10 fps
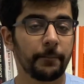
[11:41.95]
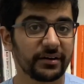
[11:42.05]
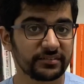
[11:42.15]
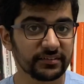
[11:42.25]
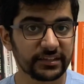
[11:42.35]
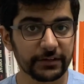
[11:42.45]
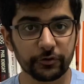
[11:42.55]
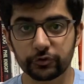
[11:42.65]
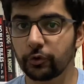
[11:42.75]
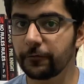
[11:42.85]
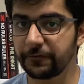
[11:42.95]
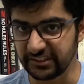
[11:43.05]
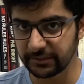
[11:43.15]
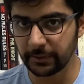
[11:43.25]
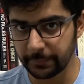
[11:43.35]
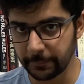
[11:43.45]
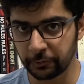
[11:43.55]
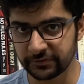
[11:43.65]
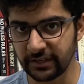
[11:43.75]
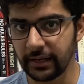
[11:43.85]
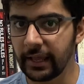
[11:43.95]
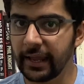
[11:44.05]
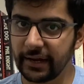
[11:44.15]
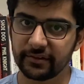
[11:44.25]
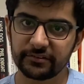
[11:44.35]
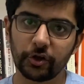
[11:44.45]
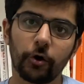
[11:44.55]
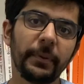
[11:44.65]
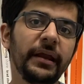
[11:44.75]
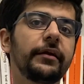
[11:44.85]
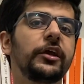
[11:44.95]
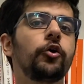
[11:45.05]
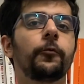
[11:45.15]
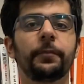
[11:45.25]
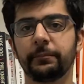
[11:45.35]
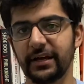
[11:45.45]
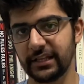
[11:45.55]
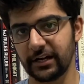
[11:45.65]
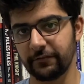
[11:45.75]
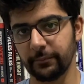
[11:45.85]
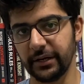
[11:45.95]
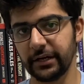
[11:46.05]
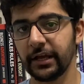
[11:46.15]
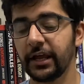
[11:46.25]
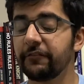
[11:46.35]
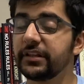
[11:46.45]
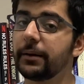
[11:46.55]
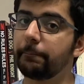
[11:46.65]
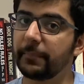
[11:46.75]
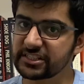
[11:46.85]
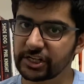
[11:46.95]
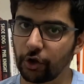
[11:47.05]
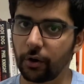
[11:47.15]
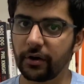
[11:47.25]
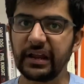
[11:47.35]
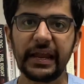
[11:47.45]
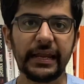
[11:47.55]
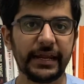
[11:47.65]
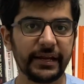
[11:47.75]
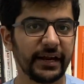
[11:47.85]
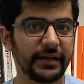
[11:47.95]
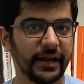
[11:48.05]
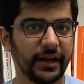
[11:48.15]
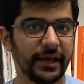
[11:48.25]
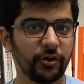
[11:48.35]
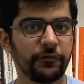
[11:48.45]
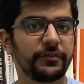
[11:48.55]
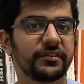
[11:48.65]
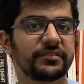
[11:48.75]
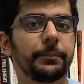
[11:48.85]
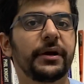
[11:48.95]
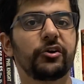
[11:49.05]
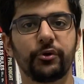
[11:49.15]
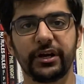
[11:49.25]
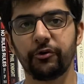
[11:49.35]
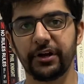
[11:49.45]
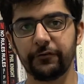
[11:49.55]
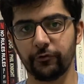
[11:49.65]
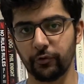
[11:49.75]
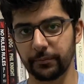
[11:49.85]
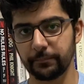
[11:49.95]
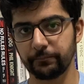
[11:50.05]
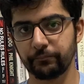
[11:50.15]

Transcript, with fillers: But since there was no feasible proposal, it has now been reopened by the government with a much longer and lenient deadline of December 2024.